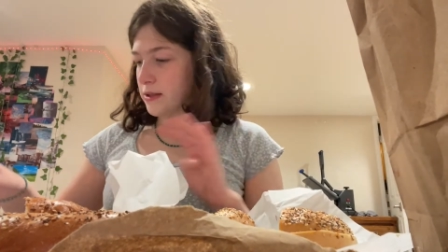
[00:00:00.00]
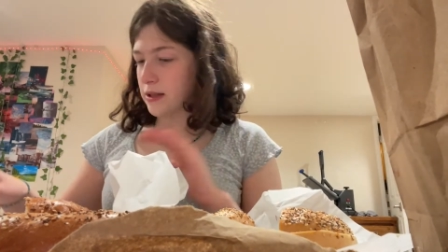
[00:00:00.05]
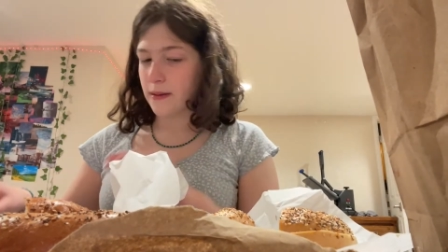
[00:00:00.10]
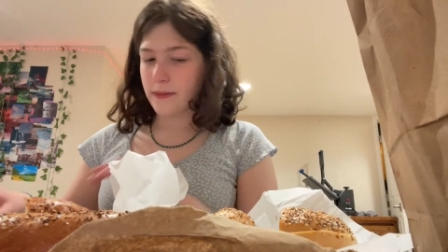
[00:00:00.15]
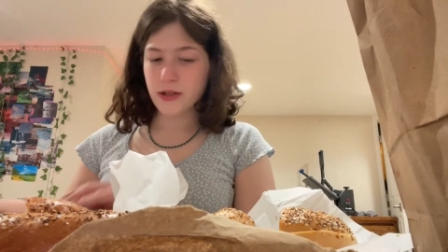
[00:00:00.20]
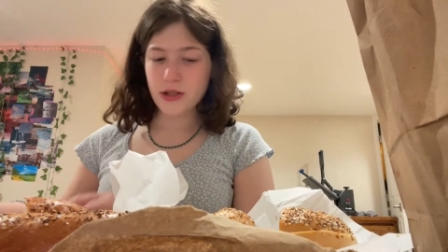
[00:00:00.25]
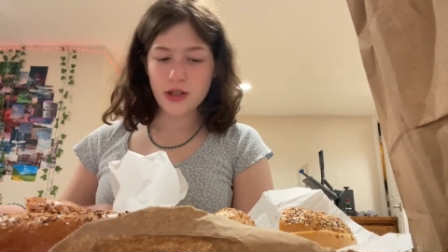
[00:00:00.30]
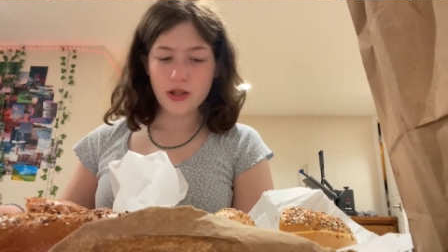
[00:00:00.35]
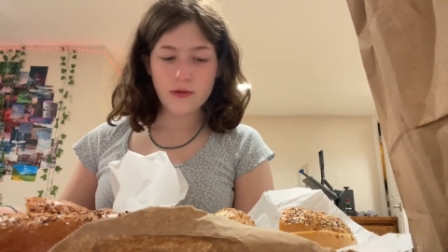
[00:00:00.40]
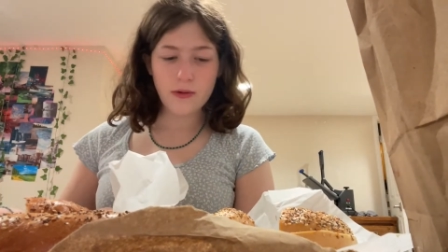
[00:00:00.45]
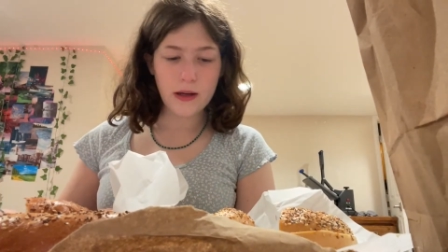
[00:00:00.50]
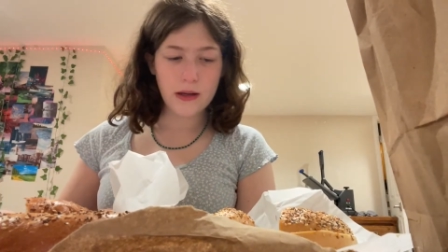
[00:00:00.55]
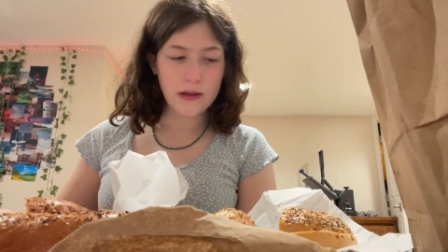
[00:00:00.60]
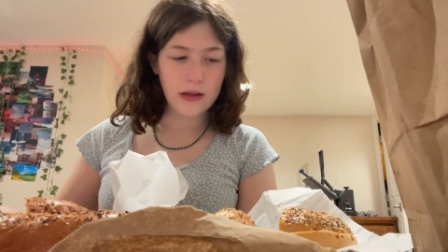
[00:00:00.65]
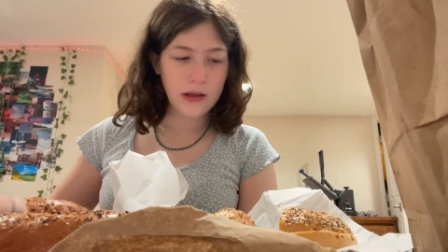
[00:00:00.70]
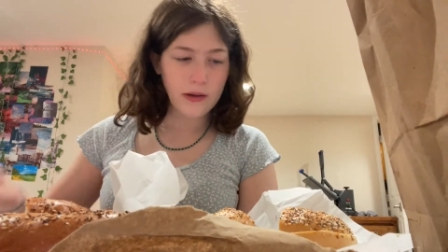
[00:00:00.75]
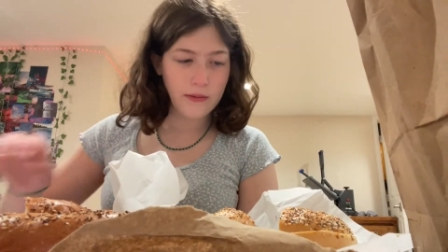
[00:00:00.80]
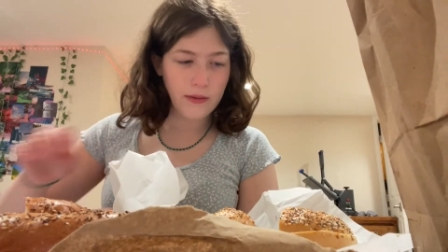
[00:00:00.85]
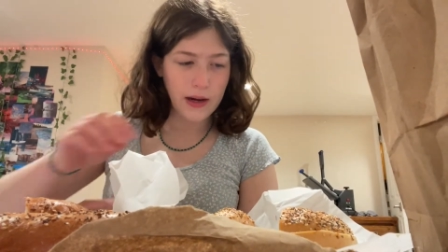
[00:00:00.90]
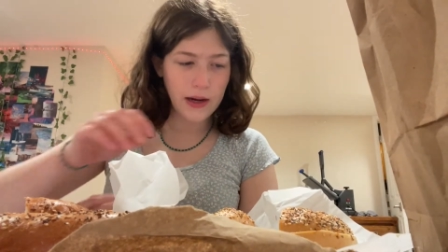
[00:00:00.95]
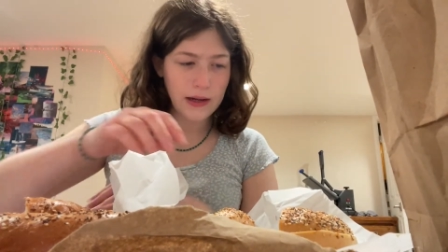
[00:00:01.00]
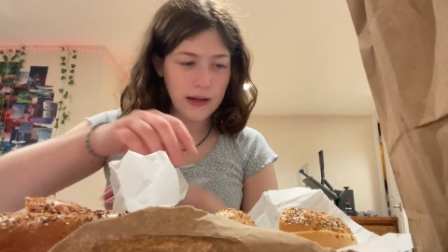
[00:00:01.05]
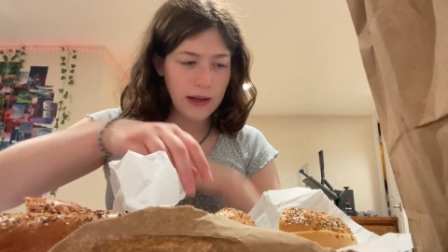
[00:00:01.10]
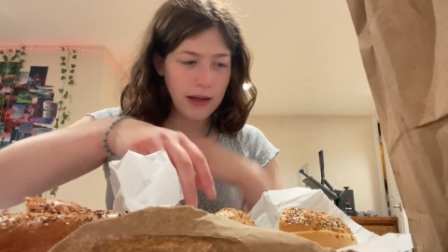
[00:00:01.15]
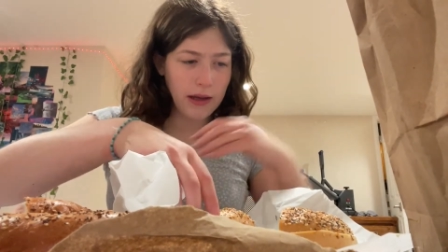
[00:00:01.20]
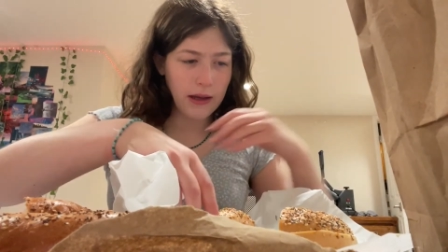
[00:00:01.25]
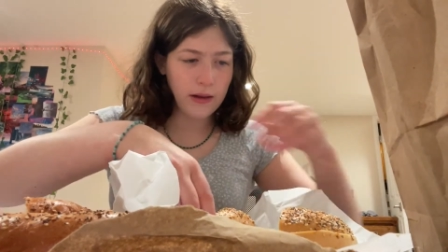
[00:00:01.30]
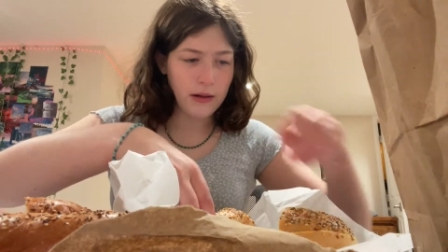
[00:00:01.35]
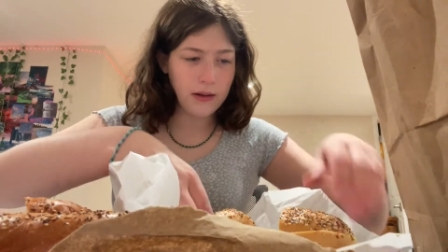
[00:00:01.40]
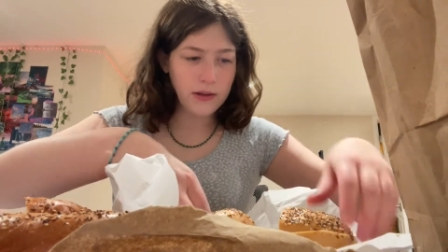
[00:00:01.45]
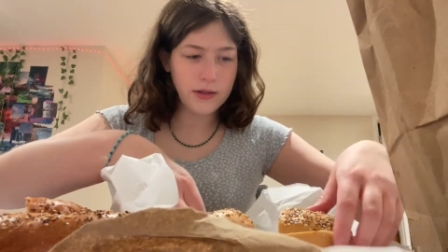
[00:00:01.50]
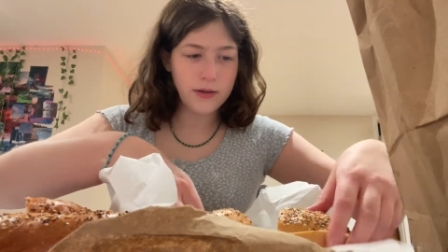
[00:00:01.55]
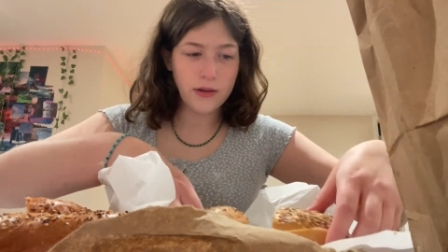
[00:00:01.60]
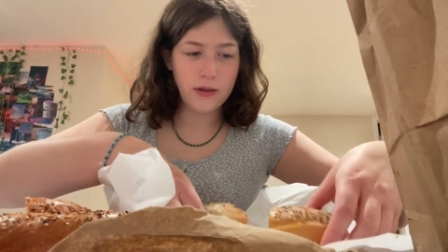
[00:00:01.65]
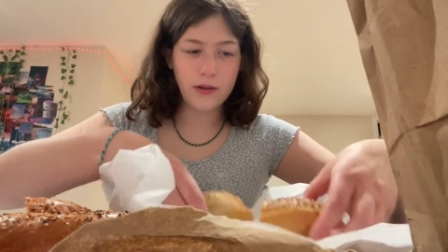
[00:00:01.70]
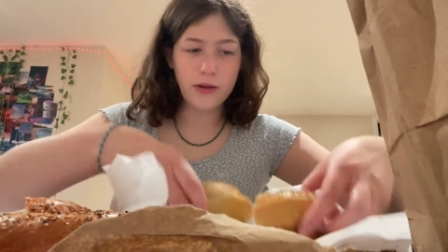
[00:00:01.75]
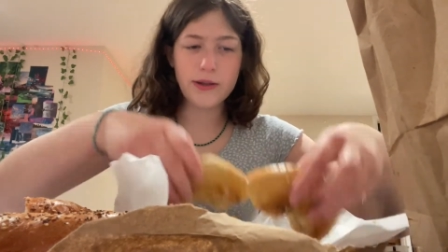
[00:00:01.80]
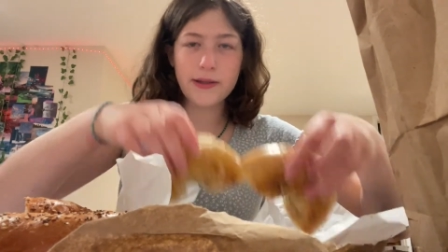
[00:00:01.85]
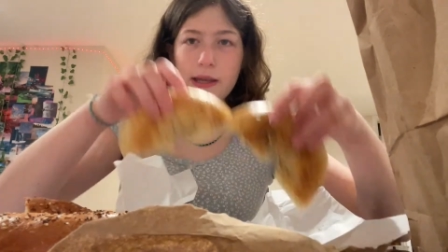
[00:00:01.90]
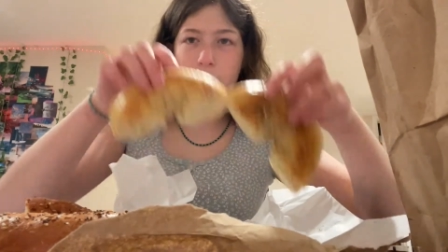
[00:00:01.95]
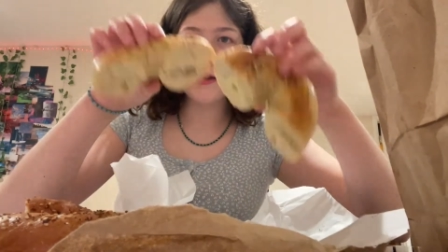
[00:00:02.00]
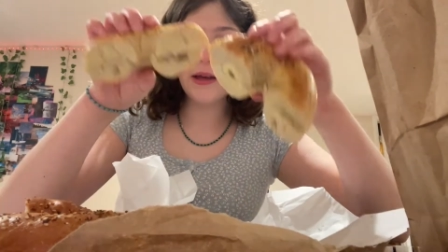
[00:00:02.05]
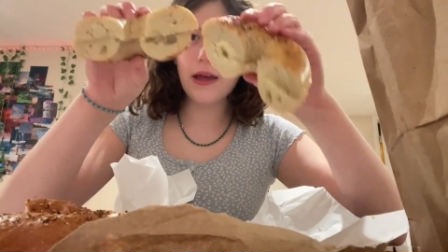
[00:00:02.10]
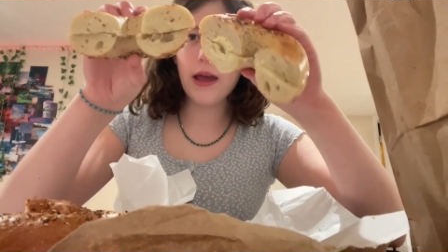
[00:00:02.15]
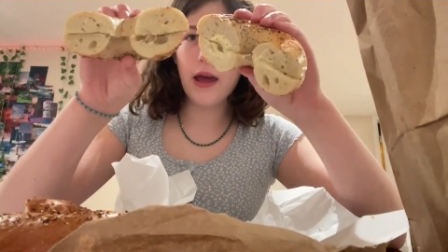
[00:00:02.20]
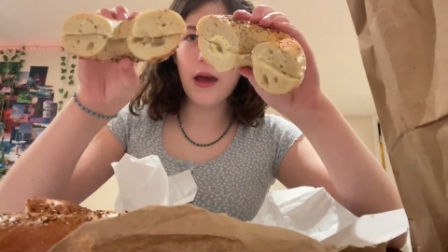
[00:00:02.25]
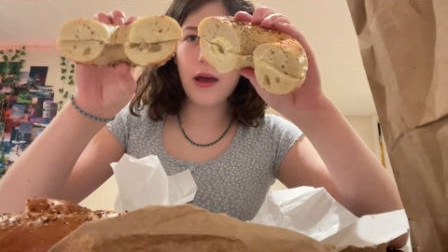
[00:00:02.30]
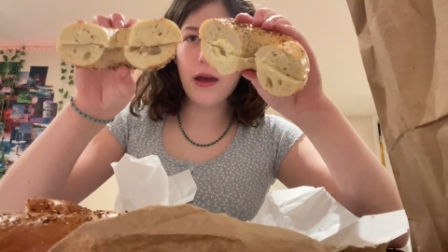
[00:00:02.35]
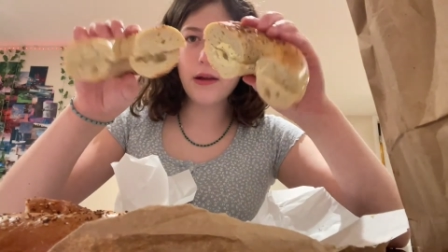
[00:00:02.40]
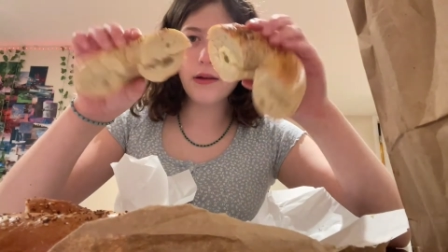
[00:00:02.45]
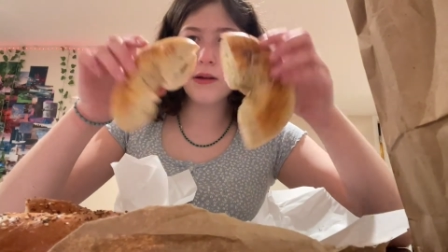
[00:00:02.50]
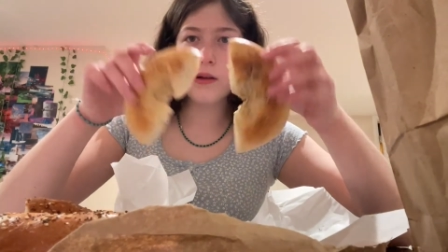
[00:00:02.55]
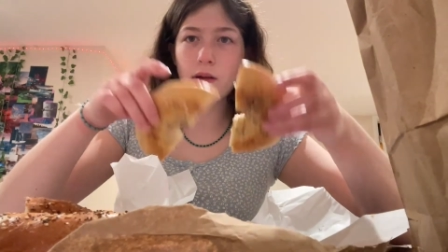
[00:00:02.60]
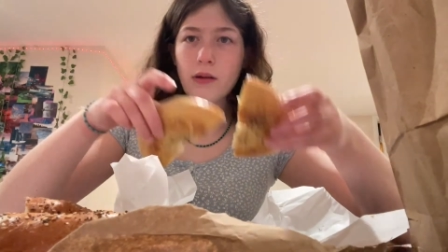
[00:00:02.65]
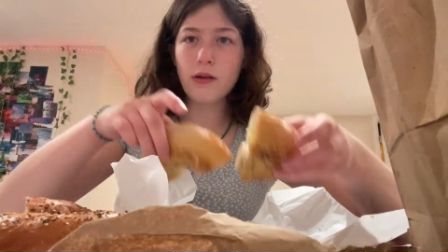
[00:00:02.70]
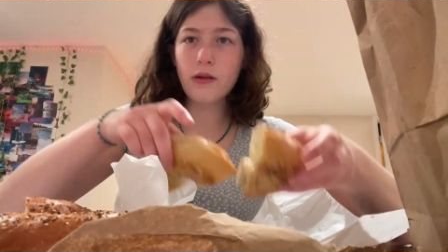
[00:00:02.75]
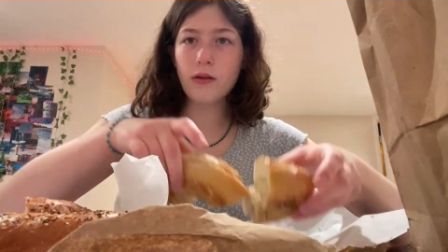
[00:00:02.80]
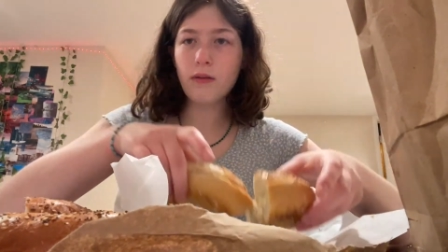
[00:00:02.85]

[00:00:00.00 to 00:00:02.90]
let me just quickly rate it. That's what it looks like again.